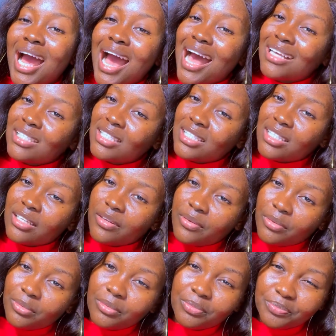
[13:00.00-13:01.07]
as
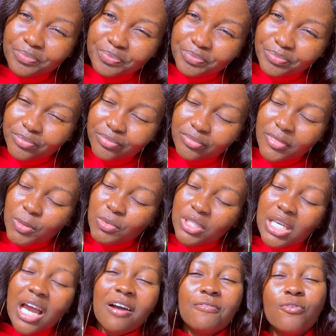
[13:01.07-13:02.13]
maybe you
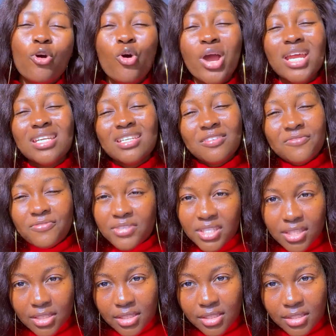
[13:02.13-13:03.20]
have OND
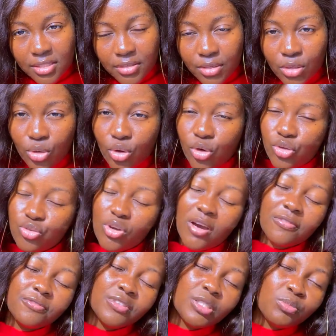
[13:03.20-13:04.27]
thesis, you
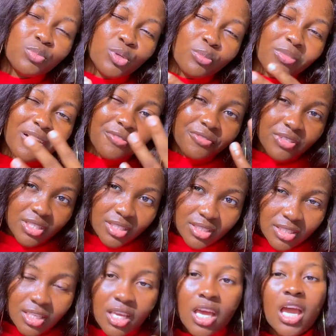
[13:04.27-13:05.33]
have diploma thesis.